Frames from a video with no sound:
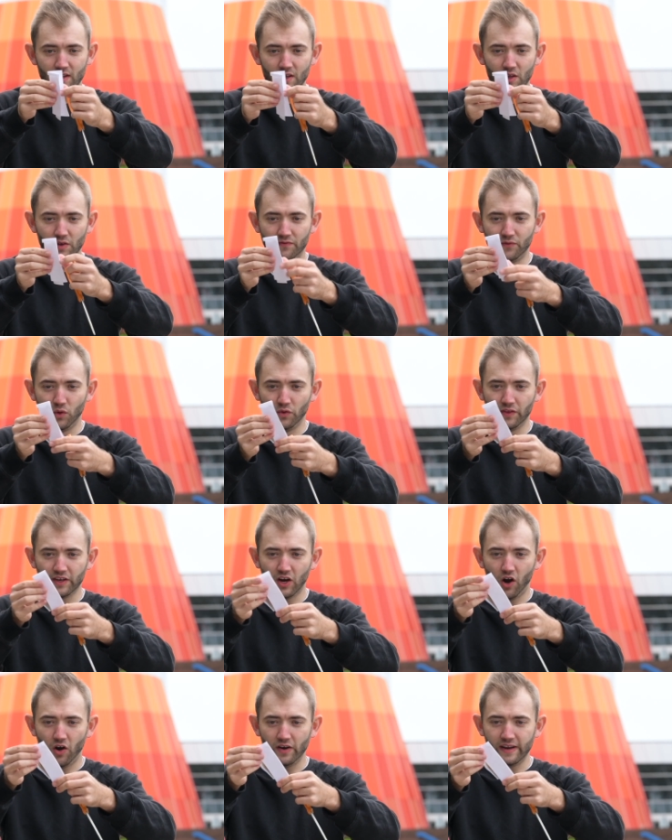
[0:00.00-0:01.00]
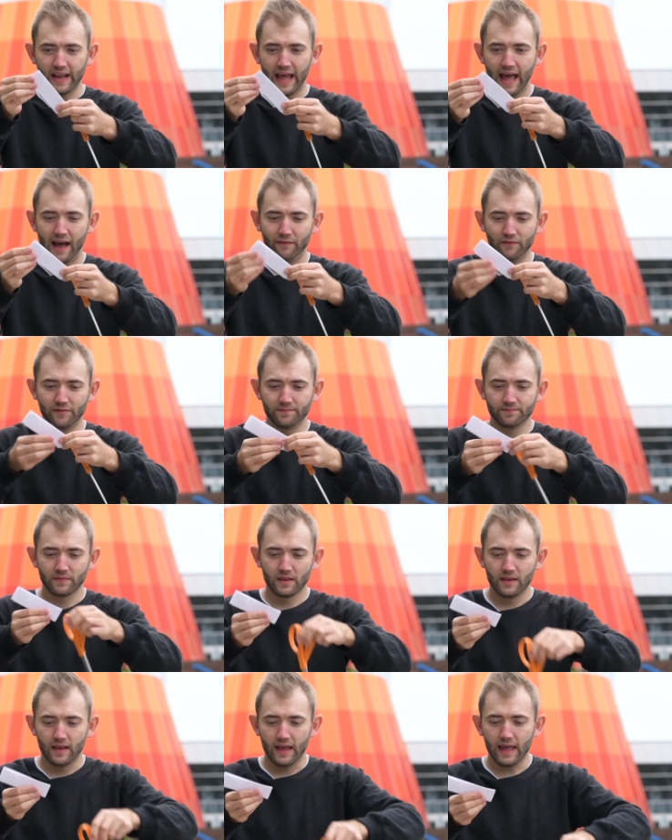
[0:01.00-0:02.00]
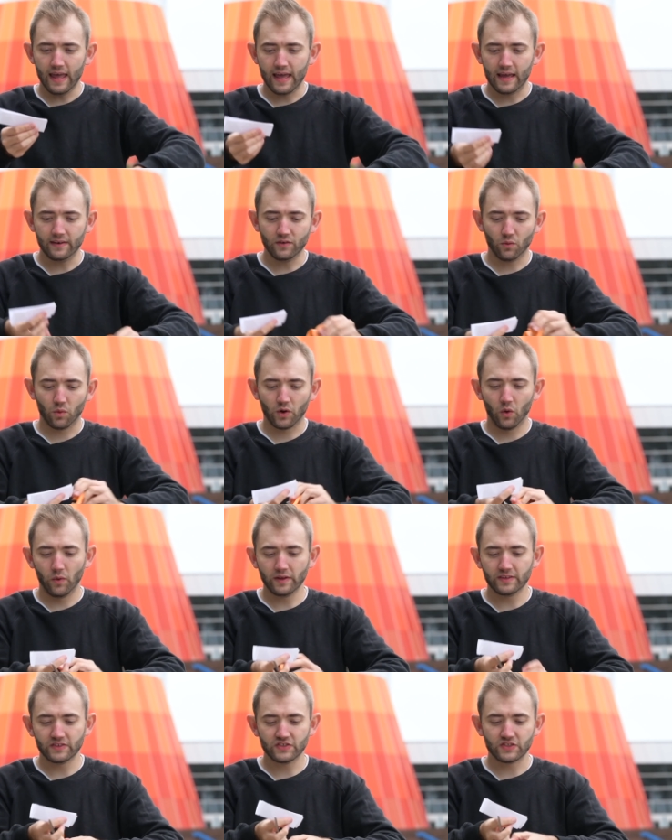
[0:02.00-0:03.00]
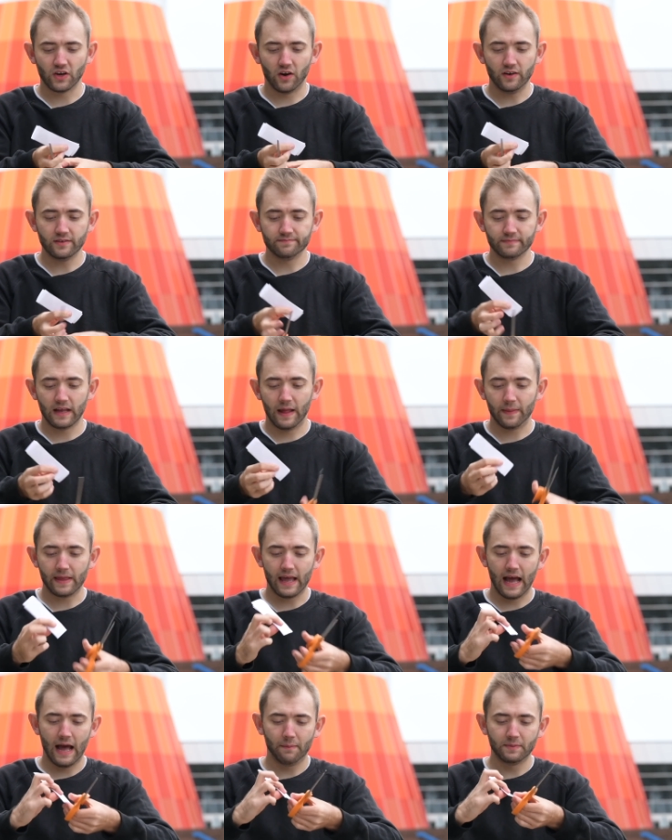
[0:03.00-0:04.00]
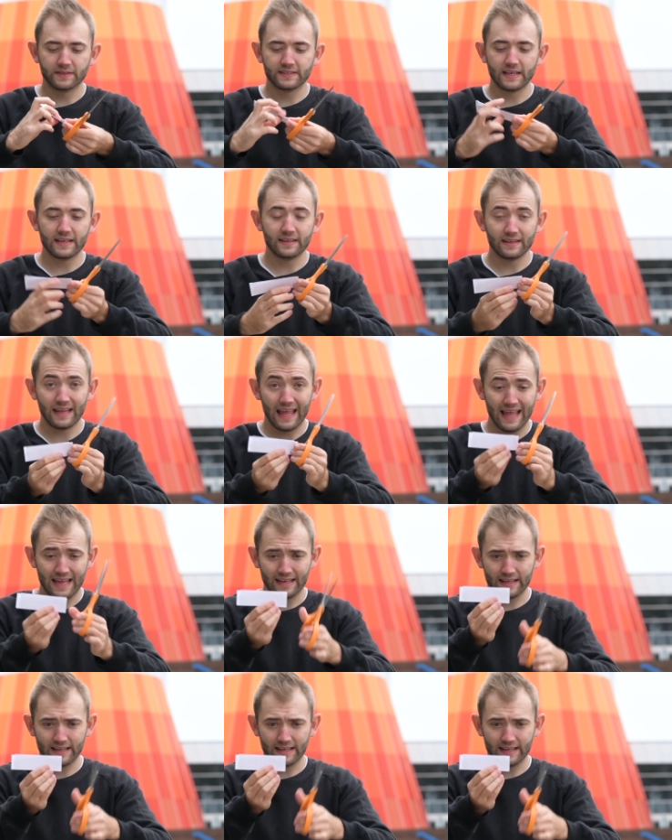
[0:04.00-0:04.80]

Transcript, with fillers: You fold the card in half and we're going to start on the opposite end